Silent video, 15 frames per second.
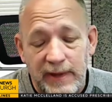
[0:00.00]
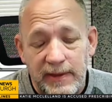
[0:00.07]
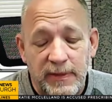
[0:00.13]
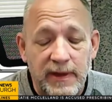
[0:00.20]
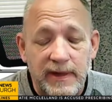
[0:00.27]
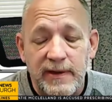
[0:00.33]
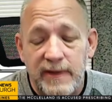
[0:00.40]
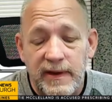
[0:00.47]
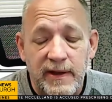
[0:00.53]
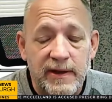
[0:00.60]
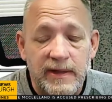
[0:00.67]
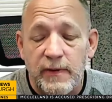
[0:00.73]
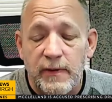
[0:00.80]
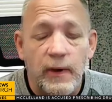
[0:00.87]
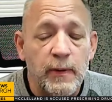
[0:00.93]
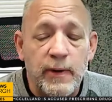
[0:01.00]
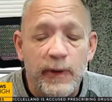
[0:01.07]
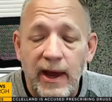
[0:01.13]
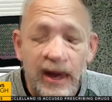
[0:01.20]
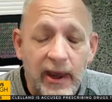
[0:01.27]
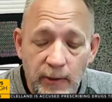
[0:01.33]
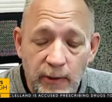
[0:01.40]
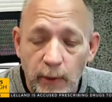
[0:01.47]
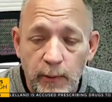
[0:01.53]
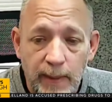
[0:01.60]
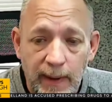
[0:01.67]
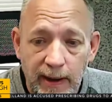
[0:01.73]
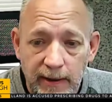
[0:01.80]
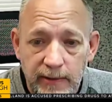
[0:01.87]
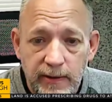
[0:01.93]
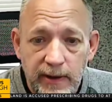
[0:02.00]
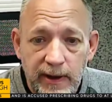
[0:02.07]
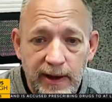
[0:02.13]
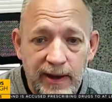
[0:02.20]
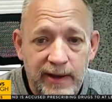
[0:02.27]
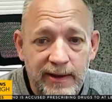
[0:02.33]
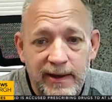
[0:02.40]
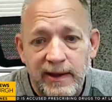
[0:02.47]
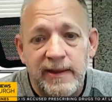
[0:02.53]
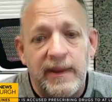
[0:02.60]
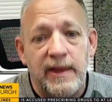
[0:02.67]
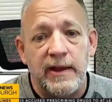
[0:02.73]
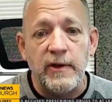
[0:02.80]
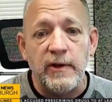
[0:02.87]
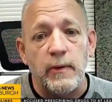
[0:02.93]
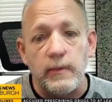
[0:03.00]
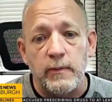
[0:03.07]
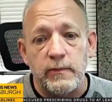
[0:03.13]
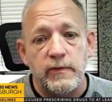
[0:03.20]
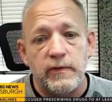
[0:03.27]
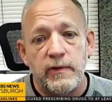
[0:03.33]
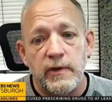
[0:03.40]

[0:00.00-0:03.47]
they think that it's okay, I know better, and, and they don't.